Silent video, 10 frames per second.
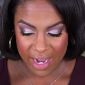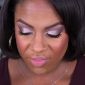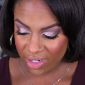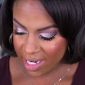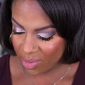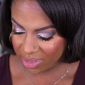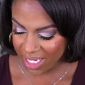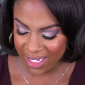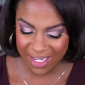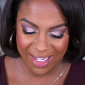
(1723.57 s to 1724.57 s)
I forgot what
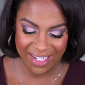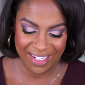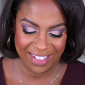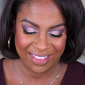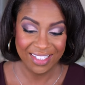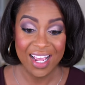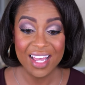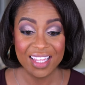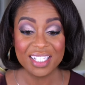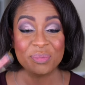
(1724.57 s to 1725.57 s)

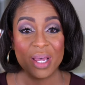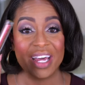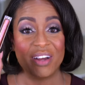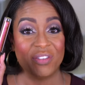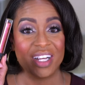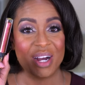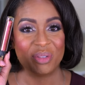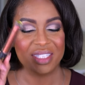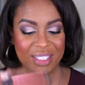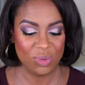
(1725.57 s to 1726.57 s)
that's bad. I forgot
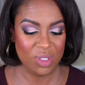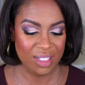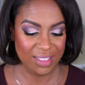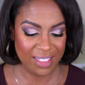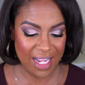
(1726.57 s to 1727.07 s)
what this was.